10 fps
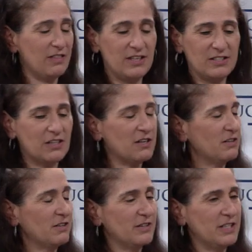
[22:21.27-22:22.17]

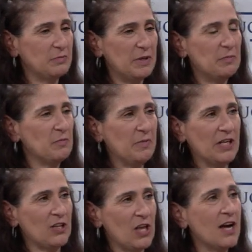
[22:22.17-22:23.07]
These people
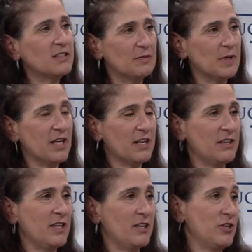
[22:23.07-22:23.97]
mean a lot to me,
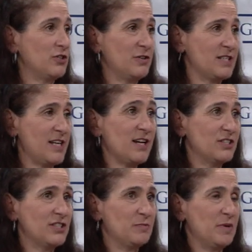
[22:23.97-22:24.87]
and their
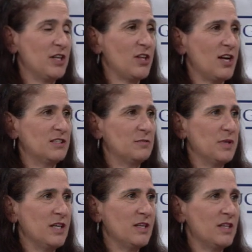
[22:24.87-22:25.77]
transactions mean a lot to
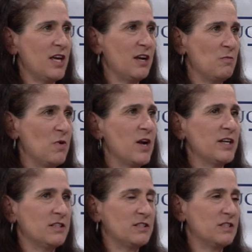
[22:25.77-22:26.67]
me, and that I want
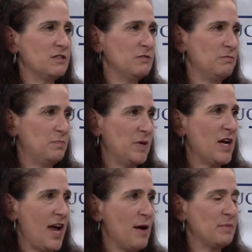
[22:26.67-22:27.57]
it to be
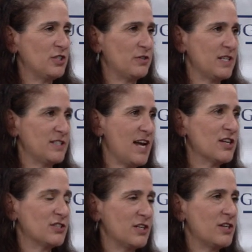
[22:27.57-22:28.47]
a happy
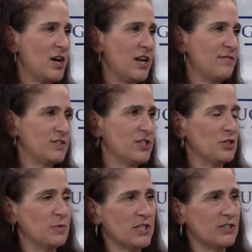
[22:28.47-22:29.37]
transaction and not have a
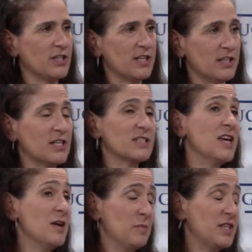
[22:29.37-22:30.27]
situation like this.
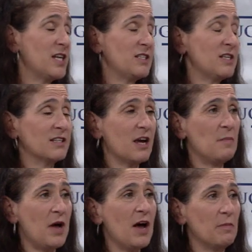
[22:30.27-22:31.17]
But that does
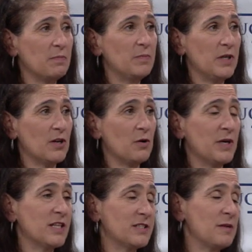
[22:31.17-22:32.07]
come up,
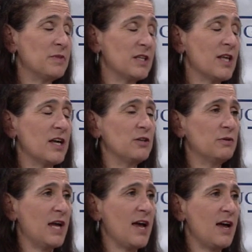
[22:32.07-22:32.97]
and it's something that you
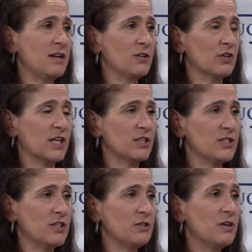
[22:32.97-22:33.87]
can look
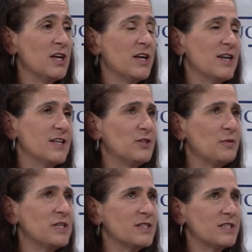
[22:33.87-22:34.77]
into. It's
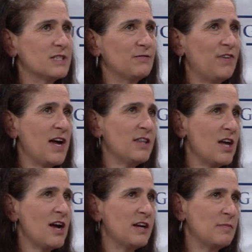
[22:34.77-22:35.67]
always this fine
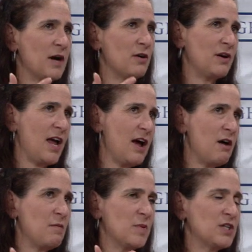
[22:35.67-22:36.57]
line about
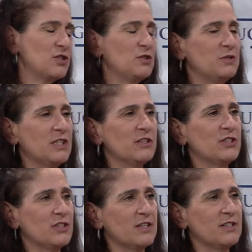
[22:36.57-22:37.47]
how much due
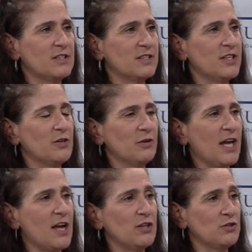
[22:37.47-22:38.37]
diligence,
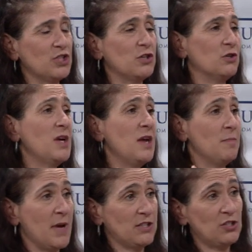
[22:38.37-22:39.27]
can you do.
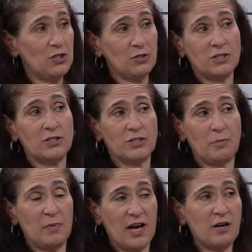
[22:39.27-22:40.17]
Massachusetts is a
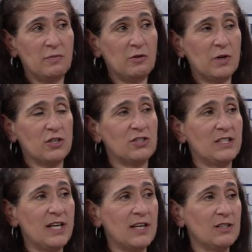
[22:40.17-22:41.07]
buyer beware
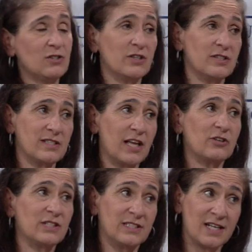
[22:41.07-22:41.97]
state, so the
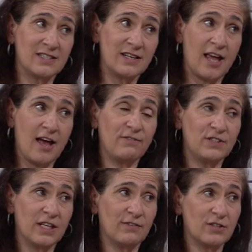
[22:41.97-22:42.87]
seller doesn't have
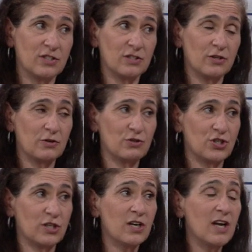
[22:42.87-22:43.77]
to give a
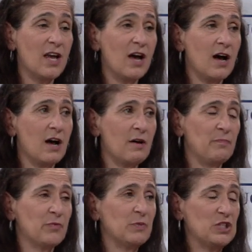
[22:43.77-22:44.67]
disclosure.
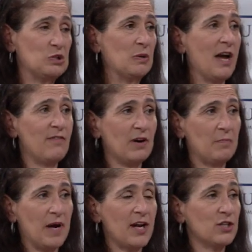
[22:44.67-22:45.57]
We do have our
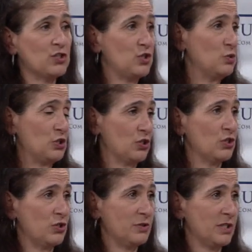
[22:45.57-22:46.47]
buyers do
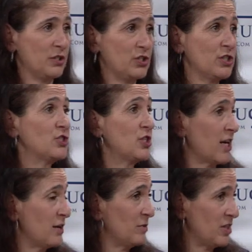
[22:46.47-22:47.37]
certain due diligence,
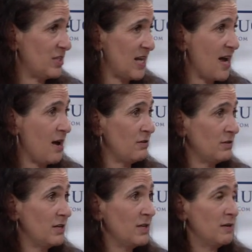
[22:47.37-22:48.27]
checking with the
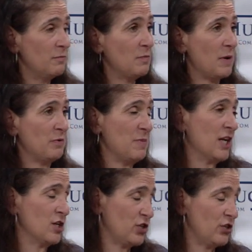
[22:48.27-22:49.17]
town. Remember,
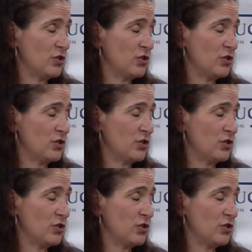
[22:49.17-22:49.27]
making sure there's